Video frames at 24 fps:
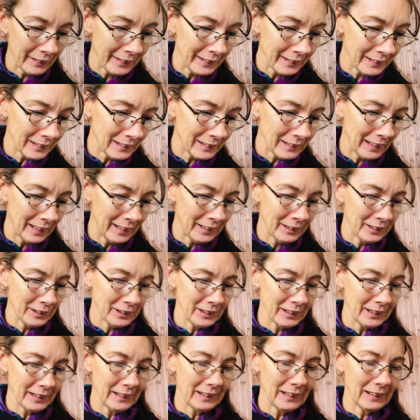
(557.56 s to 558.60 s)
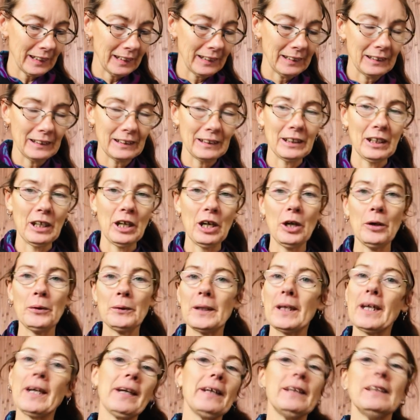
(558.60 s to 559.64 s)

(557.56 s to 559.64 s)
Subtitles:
this energy center. Okay,